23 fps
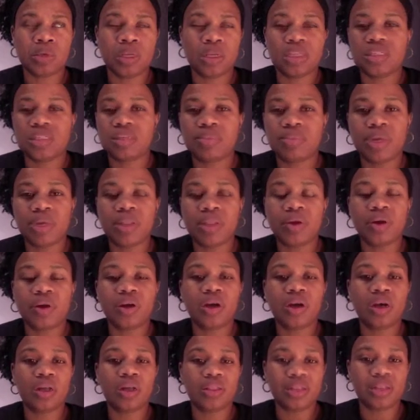some other,
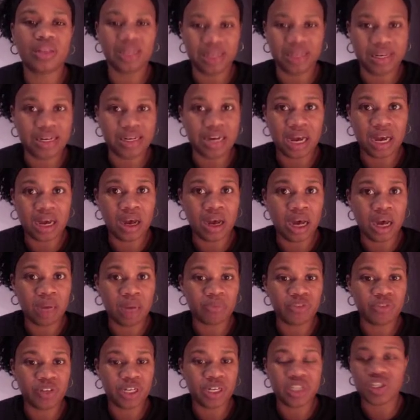the lynda.com
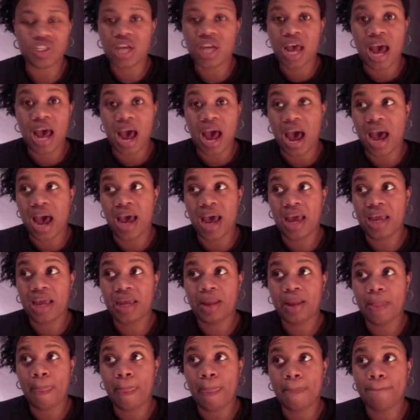footage.
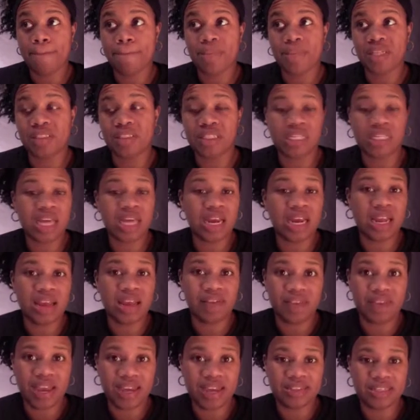I did not
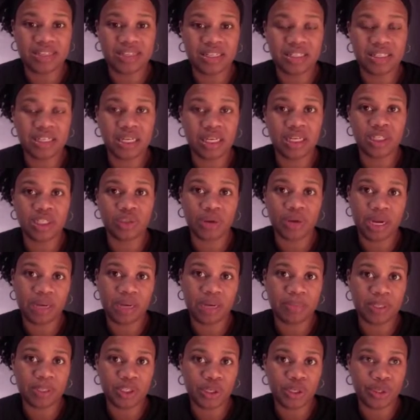have access to any
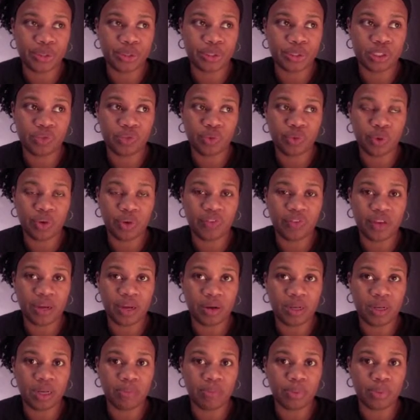training materials for Final
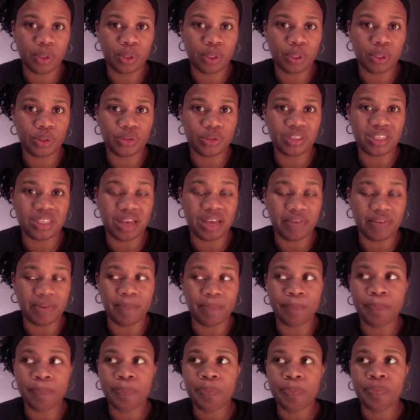Cut Pro 7.
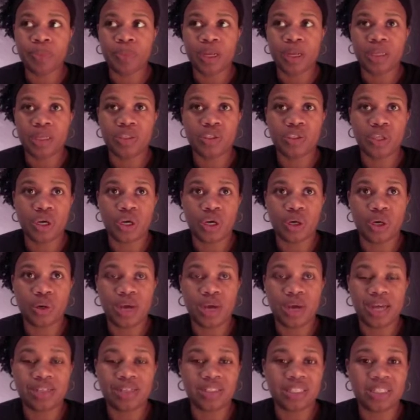So
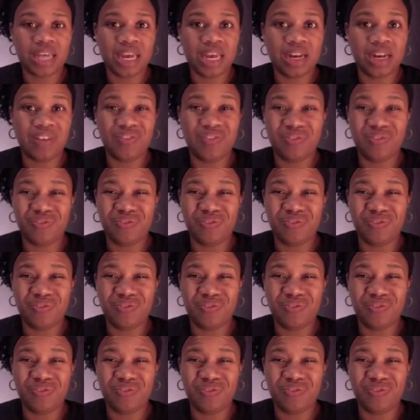I just kind of